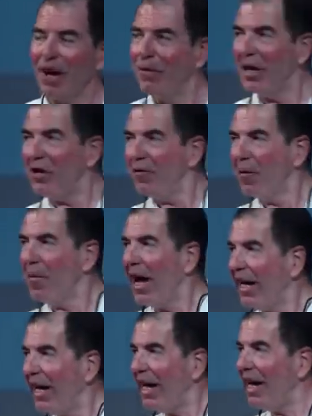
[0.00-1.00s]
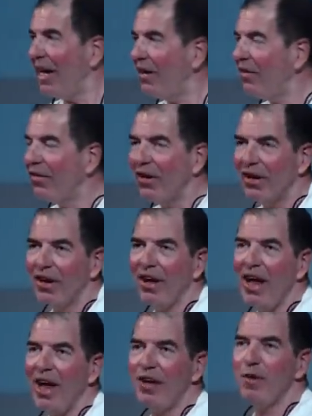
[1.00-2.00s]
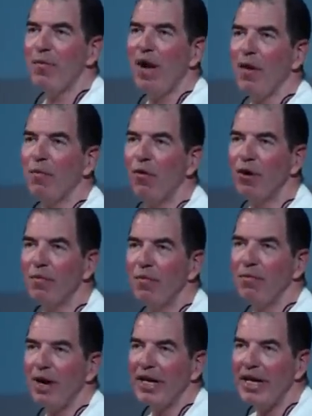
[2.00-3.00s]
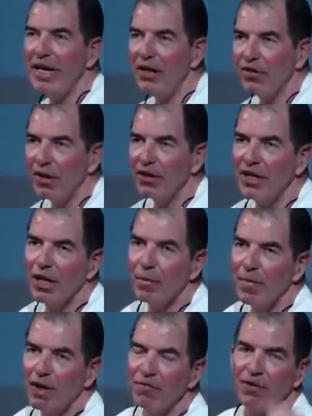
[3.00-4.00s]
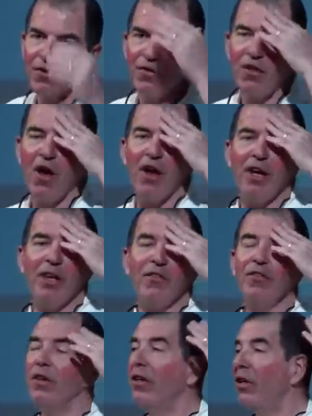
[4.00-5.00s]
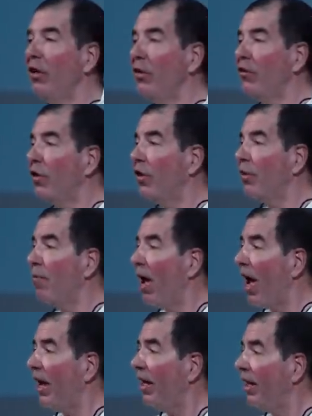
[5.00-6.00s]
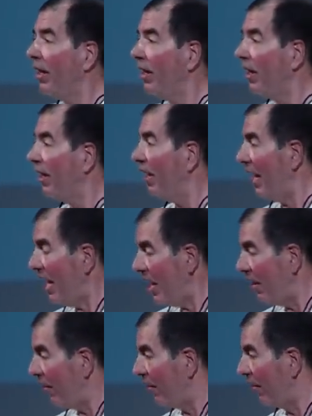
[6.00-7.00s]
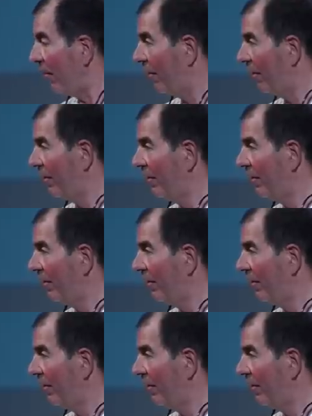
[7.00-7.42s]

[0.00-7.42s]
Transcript: I reach for my keys to head to my appointment. My keys aren't there. My first thought is, who took my keys?